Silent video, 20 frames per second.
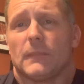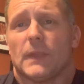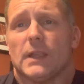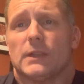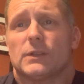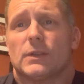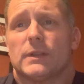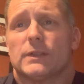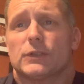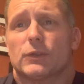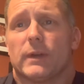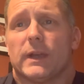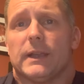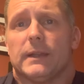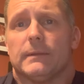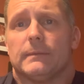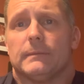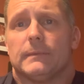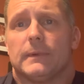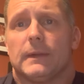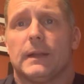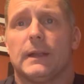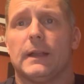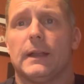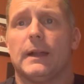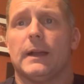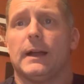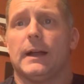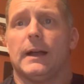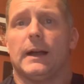So it's great.
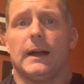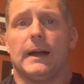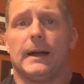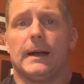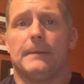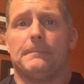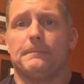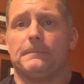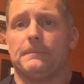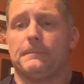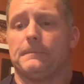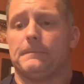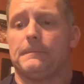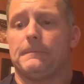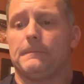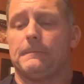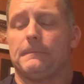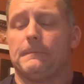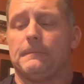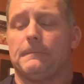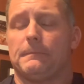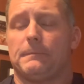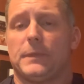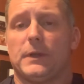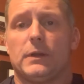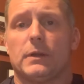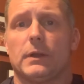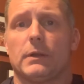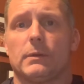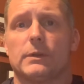But
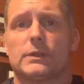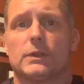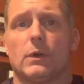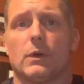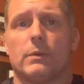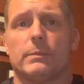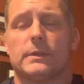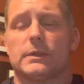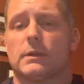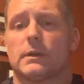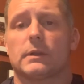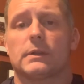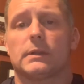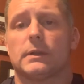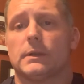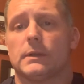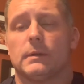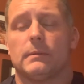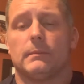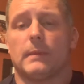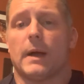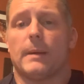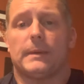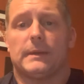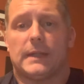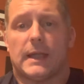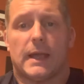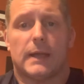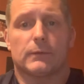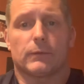you could always go home and talk to mom and
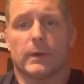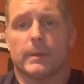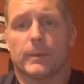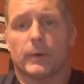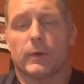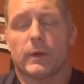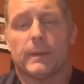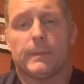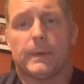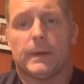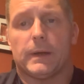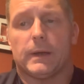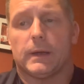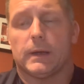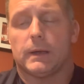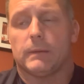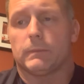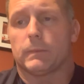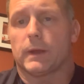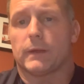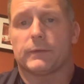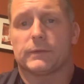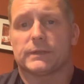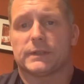dad, grandma, grandpa, brothers,